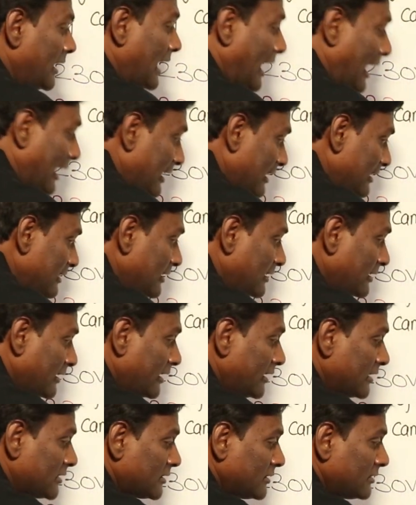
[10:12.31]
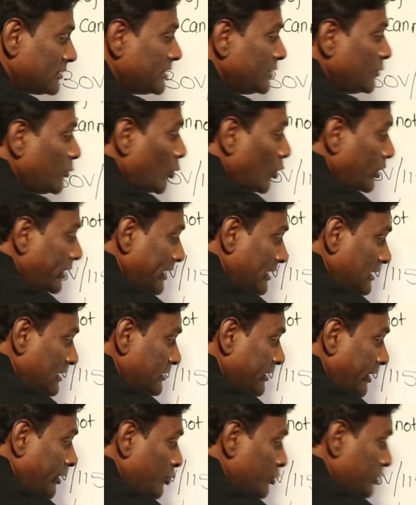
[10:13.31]
Under that conditions, if voltage
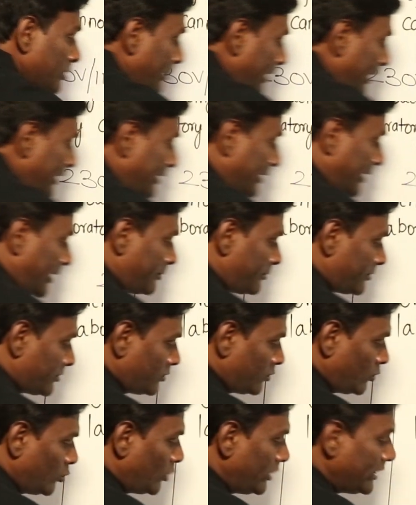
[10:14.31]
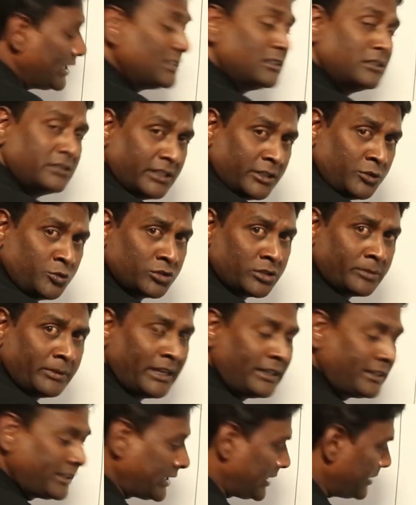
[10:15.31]
is reduced by eight times, voltage is reduced by
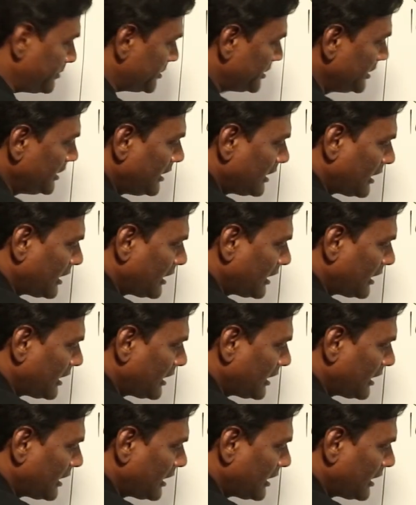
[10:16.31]
eight times,